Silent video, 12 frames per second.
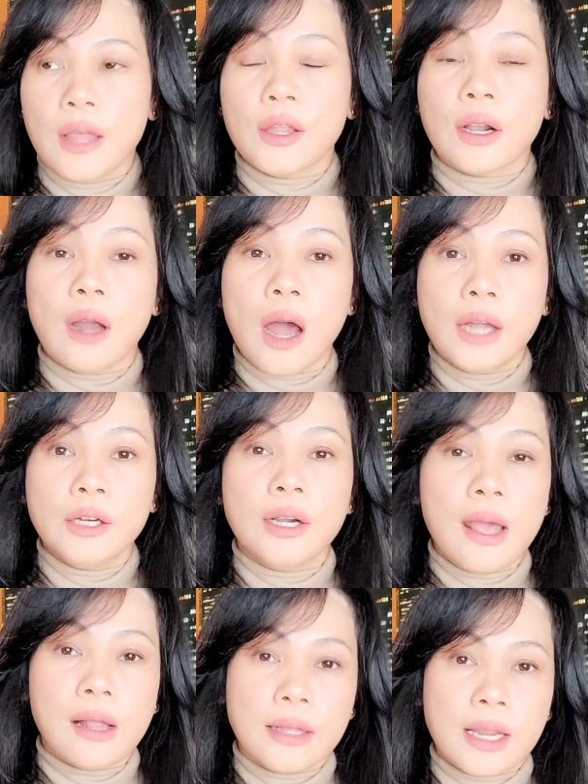There are other
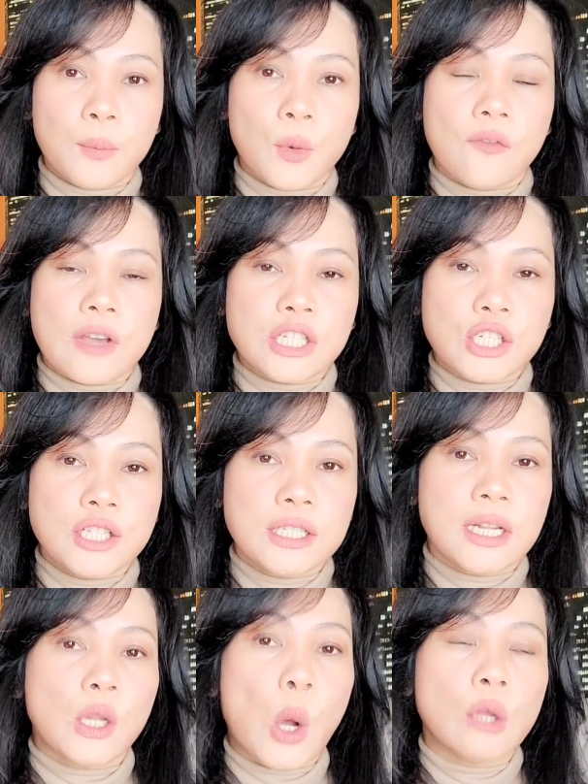healthcare professions
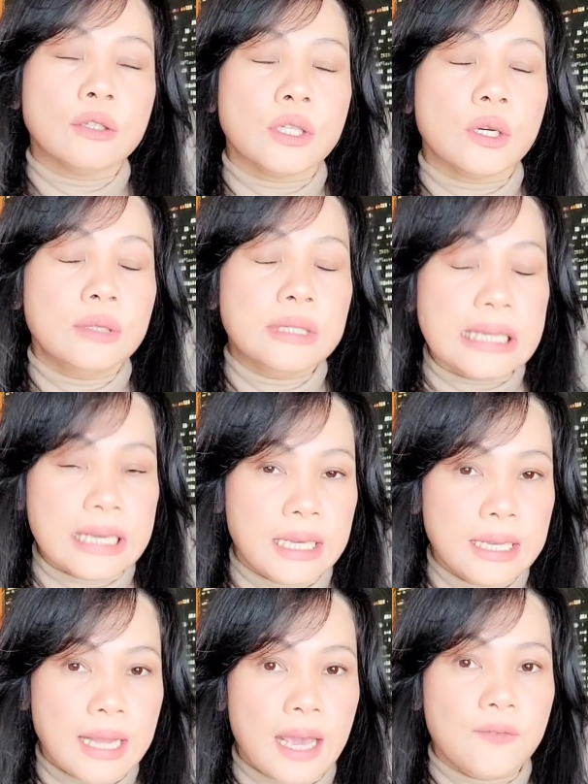that also
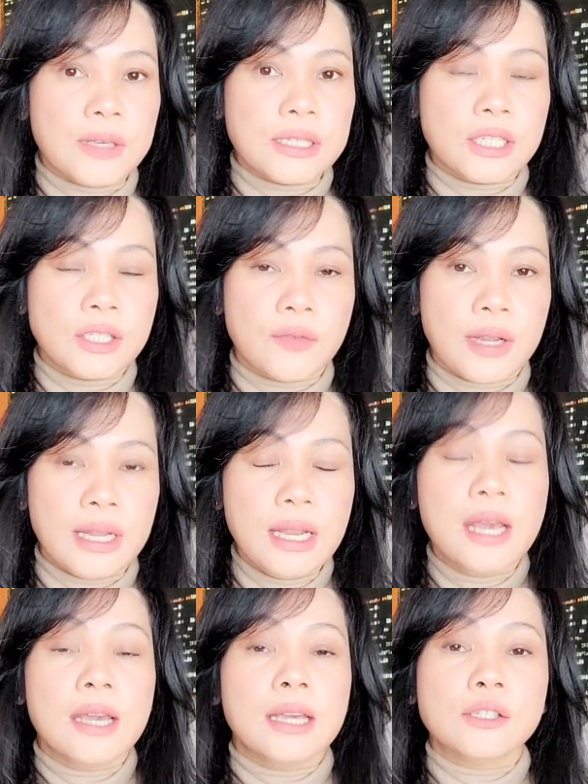need a Visa Screen.
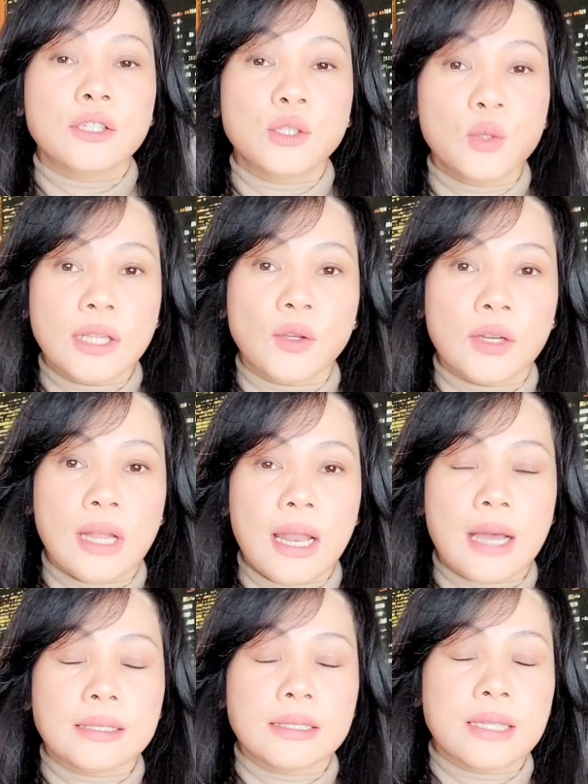Isusulat ko na
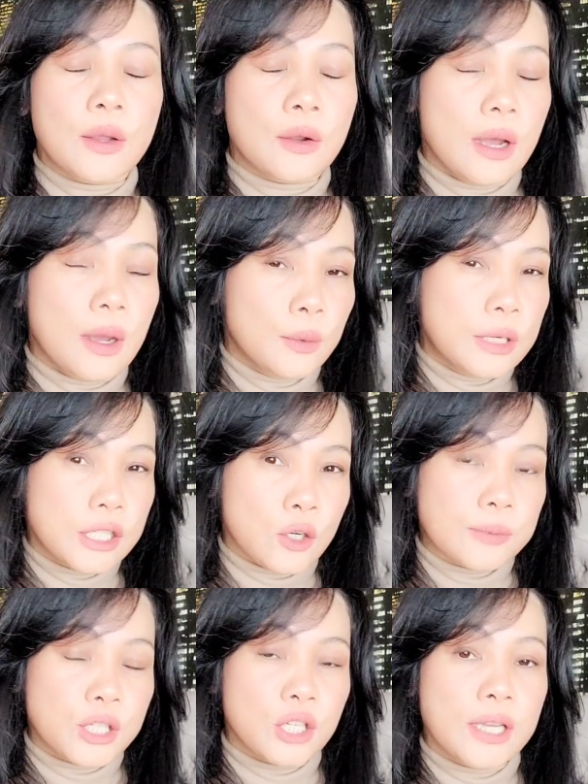lang sa
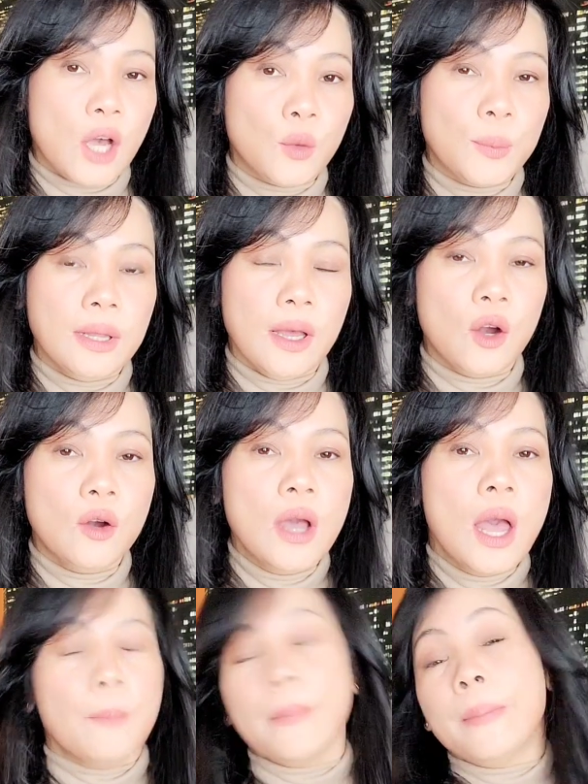description down below
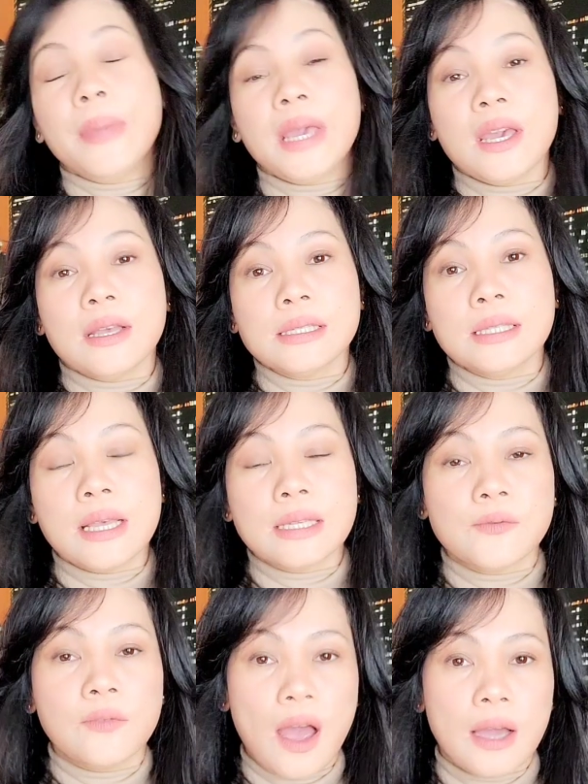because
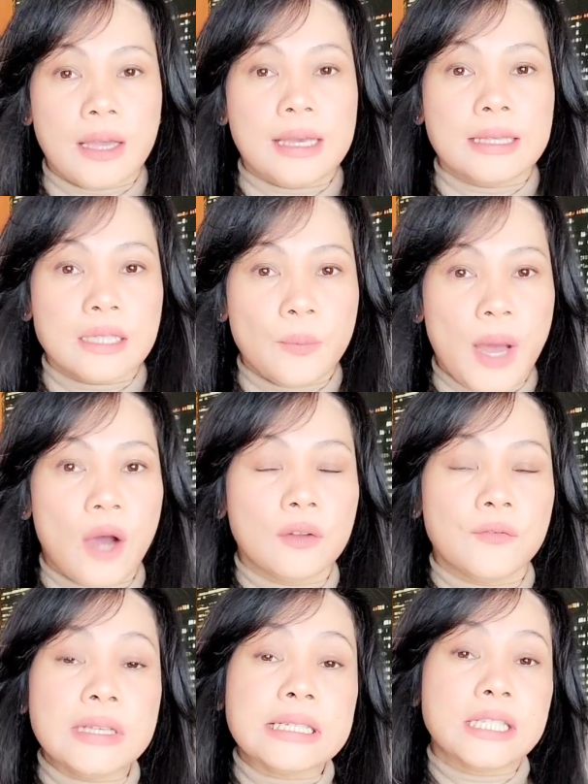this vlog is about
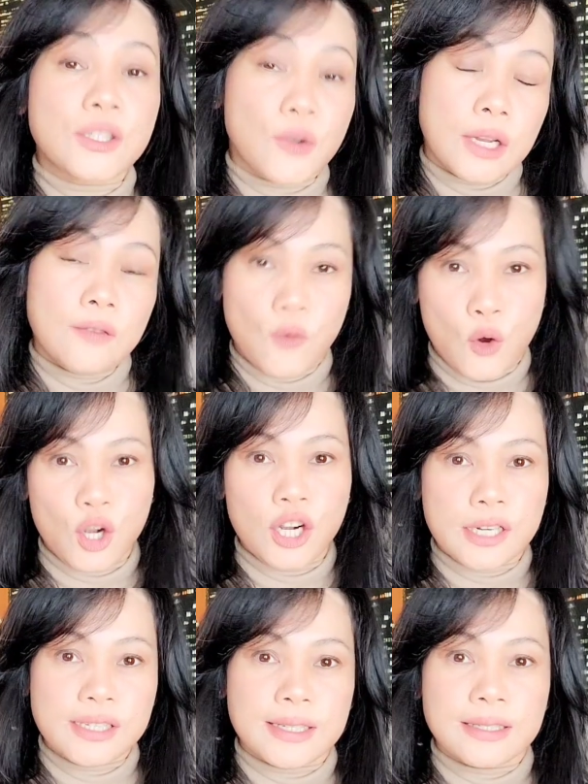Visa Screen for
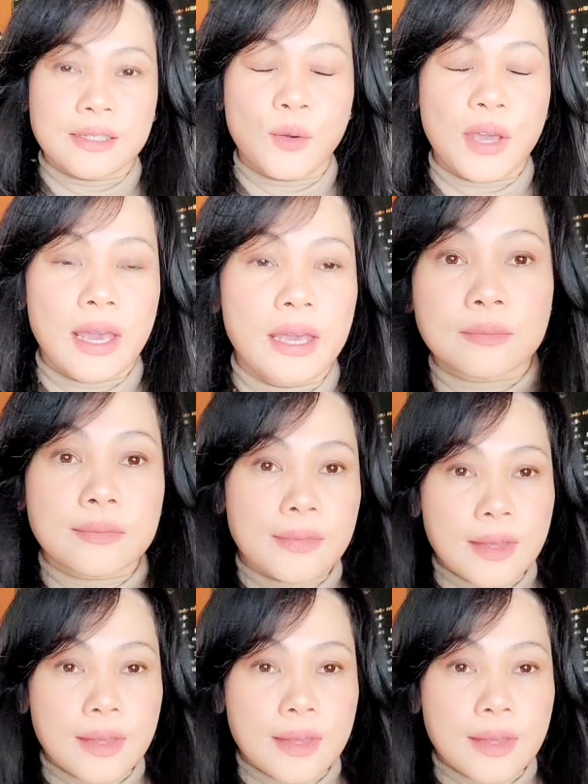nurses, okay?